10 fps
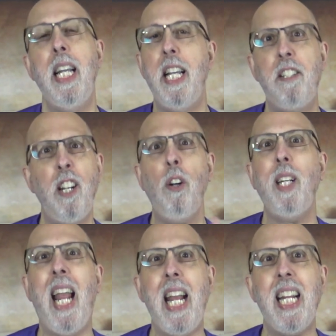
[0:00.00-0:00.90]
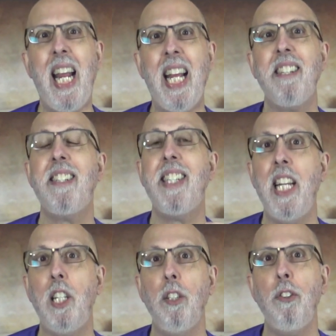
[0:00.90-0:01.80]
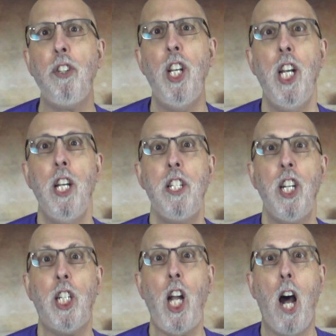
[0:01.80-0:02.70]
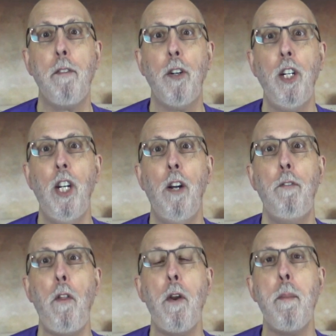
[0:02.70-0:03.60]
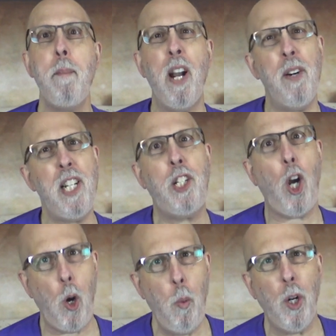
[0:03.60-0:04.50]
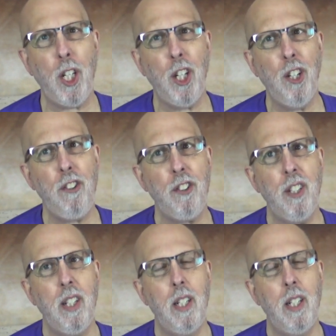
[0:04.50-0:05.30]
Is it okay to ask singles to cover for their married coworkers?